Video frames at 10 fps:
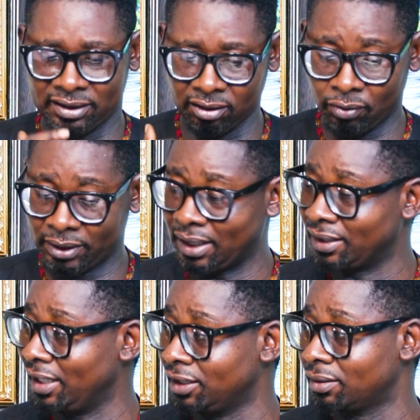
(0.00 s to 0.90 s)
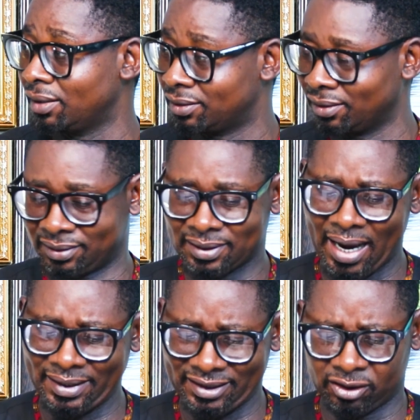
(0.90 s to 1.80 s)
integrated into the
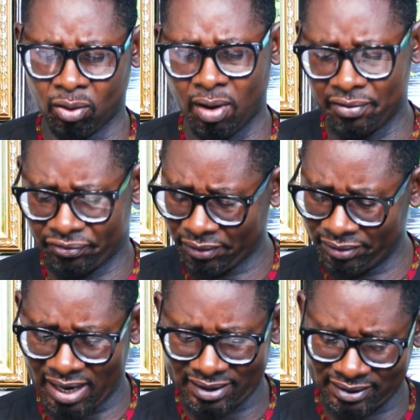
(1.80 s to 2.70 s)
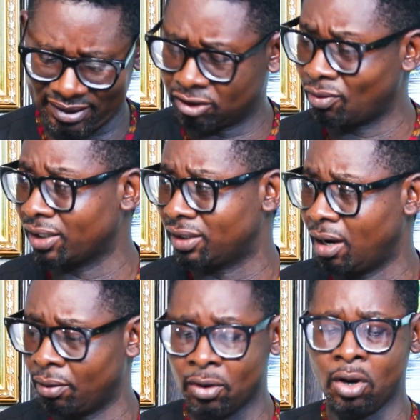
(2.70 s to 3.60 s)
society. So, Anthony, as it is right
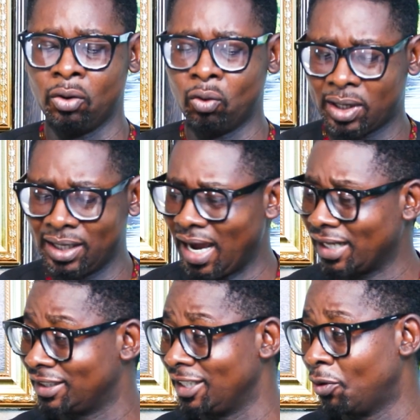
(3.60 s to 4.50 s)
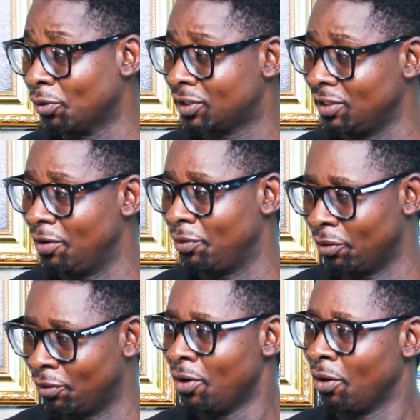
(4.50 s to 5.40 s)
now, looking at the whole
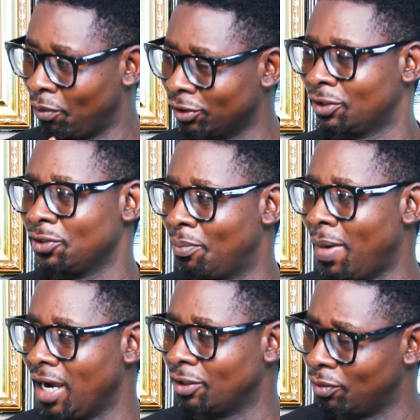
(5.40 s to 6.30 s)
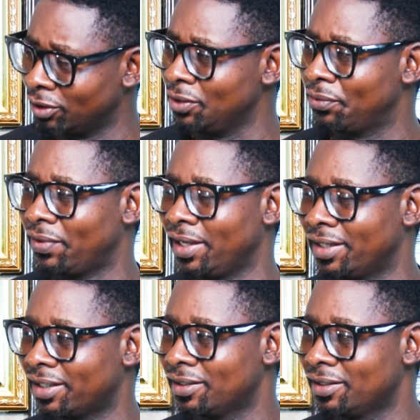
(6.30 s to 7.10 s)
scenario, what's in your mind? What do you think?